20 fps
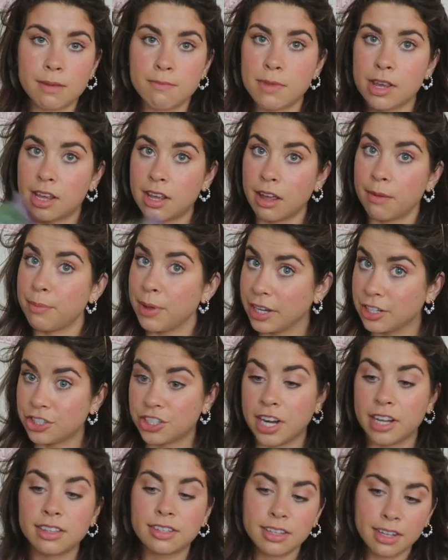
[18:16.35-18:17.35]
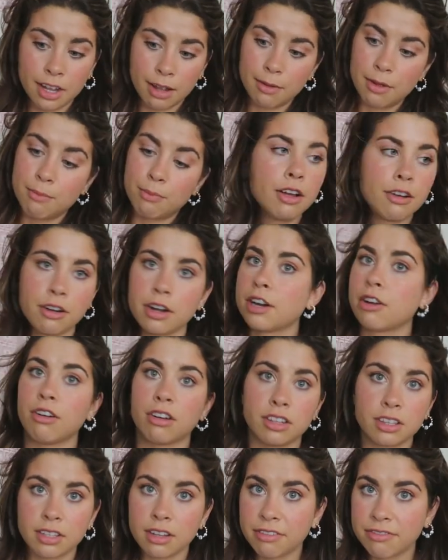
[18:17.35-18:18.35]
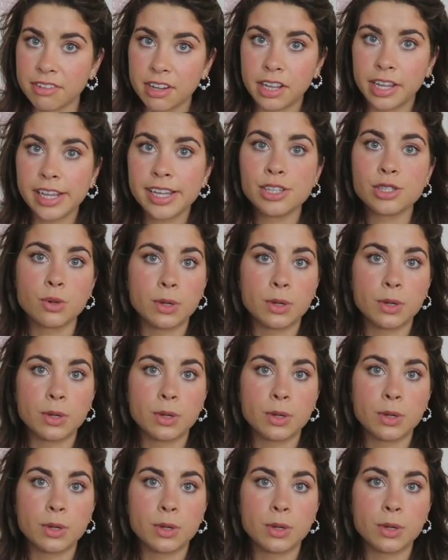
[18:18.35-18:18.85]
I'm making a pancetta ricotta filling,